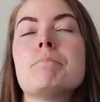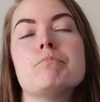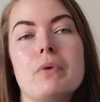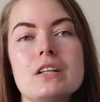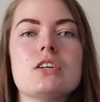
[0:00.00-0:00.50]

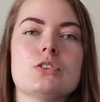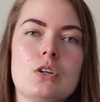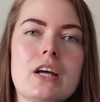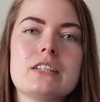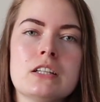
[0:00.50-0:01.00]
But it's also
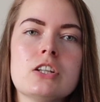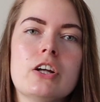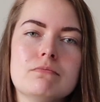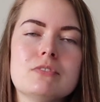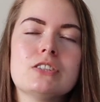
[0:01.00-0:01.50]
linked in
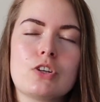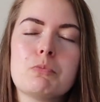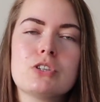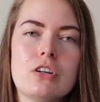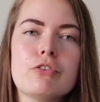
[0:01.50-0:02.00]
the
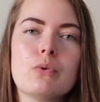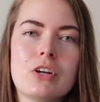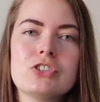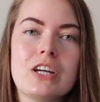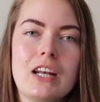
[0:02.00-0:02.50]
description if you want
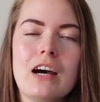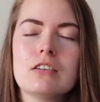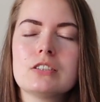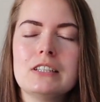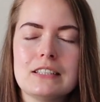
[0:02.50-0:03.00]
to check it
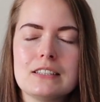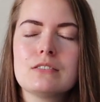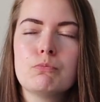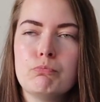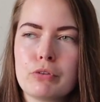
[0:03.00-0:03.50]
out. It's
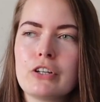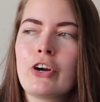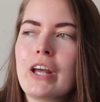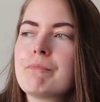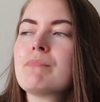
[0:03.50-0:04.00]
pretty
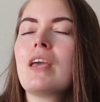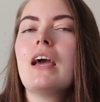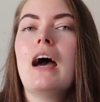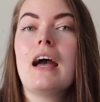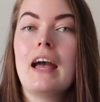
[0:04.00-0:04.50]
great.
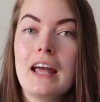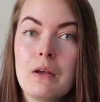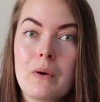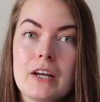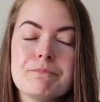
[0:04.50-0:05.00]

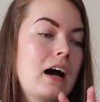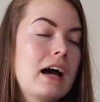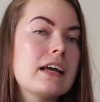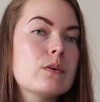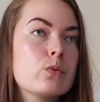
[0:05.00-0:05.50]
Anyway,
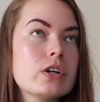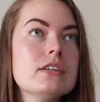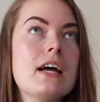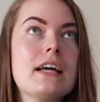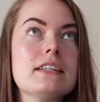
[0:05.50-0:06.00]
I
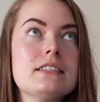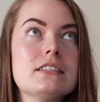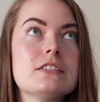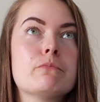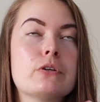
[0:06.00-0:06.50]

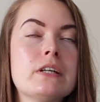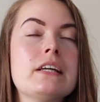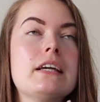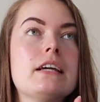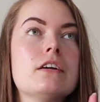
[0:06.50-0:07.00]
realized
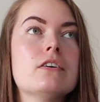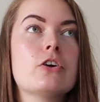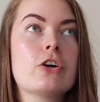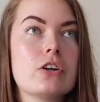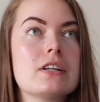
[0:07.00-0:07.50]
pretty
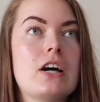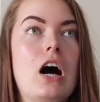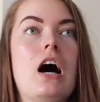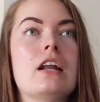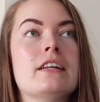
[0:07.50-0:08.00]
early
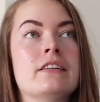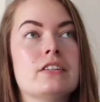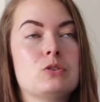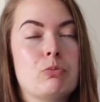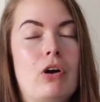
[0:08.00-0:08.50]
on in
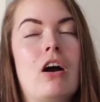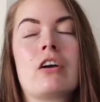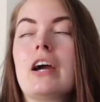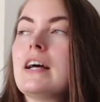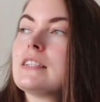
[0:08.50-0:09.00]
this
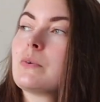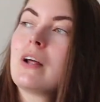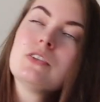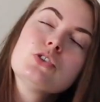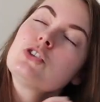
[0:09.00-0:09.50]
progress when
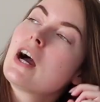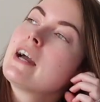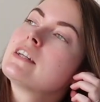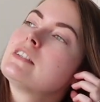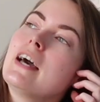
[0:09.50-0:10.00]
I was
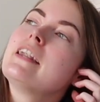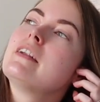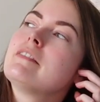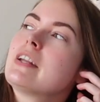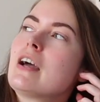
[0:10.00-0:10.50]
trying to edit
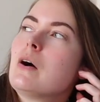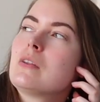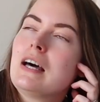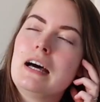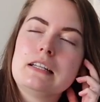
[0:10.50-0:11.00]
a video
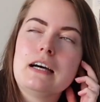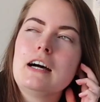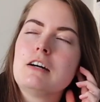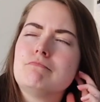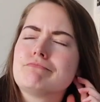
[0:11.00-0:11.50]
that
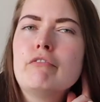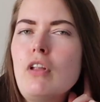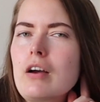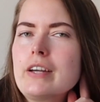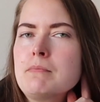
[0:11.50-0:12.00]

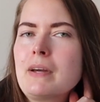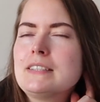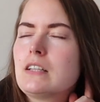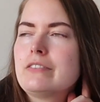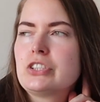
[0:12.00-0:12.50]
vlogging
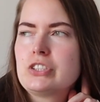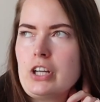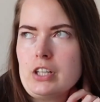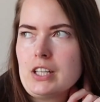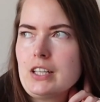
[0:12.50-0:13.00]
myself
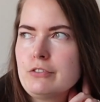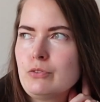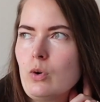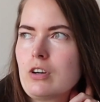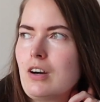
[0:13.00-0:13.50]
study
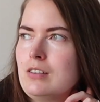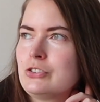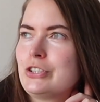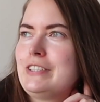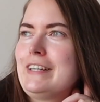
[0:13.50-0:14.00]
for
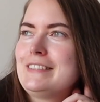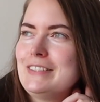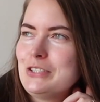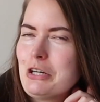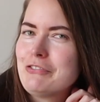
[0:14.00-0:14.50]
100 days
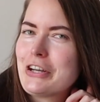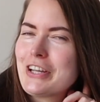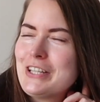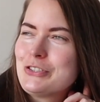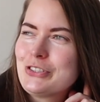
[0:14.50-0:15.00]
is not very
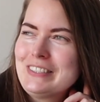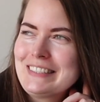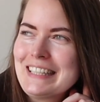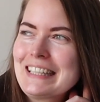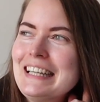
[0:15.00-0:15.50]

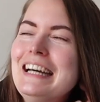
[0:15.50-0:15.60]
interesting,